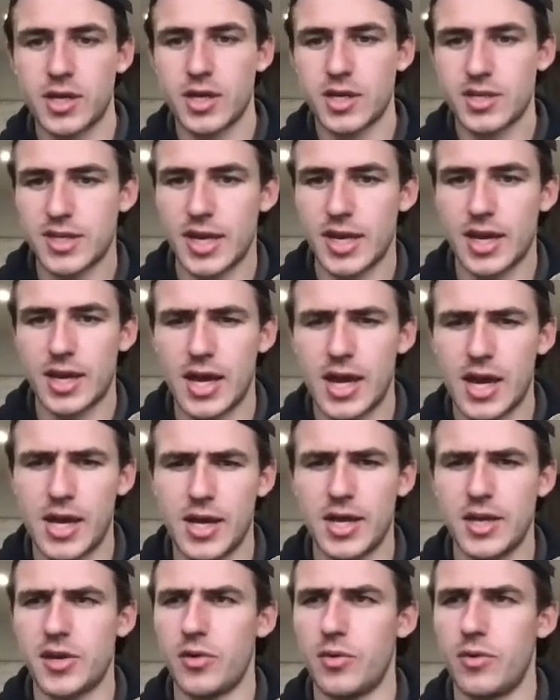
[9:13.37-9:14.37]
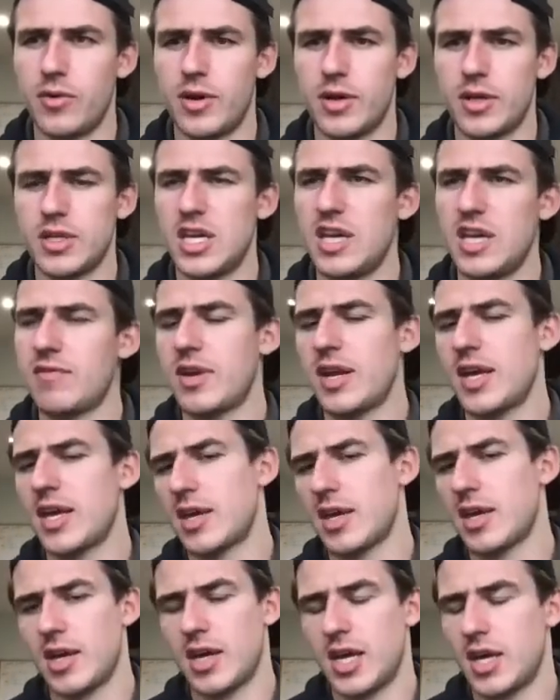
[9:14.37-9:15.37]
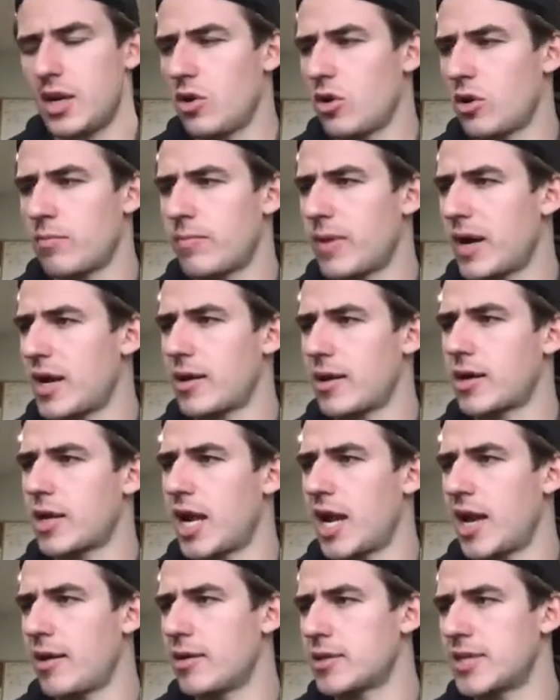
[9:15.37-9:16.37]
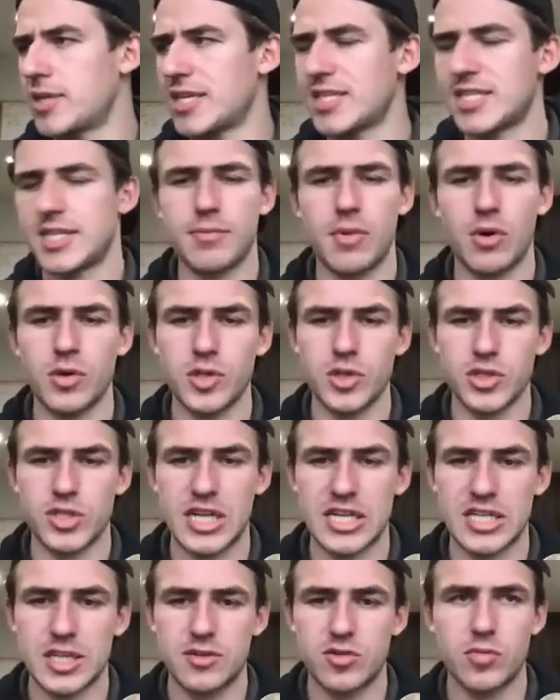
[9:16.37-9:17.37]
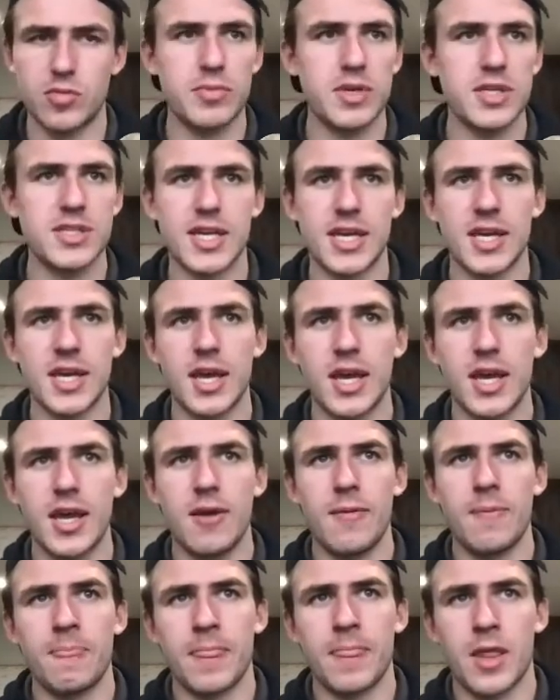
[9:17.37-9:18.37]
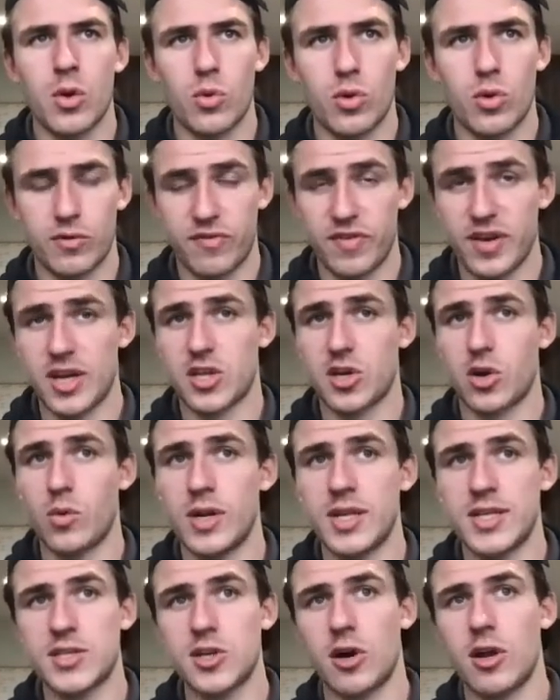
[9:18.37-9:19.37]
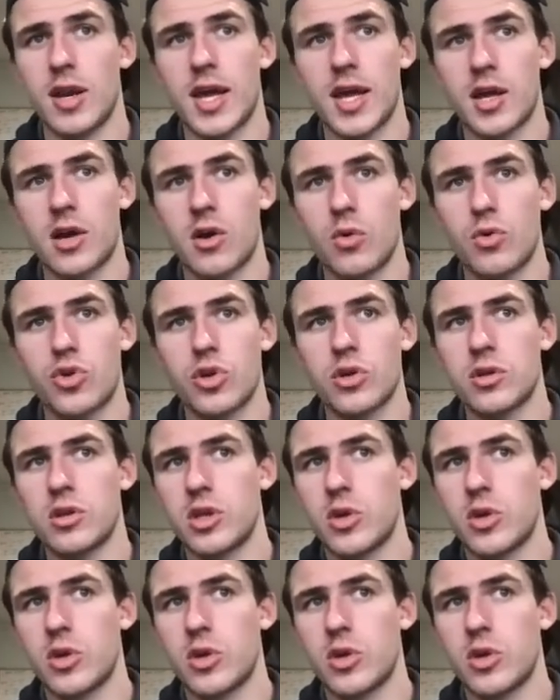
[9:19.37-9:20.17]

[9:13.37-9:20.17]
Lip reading: It's like, you know, even like looking back at client testimonials that they've done me, it's like, well, first going into online coaching,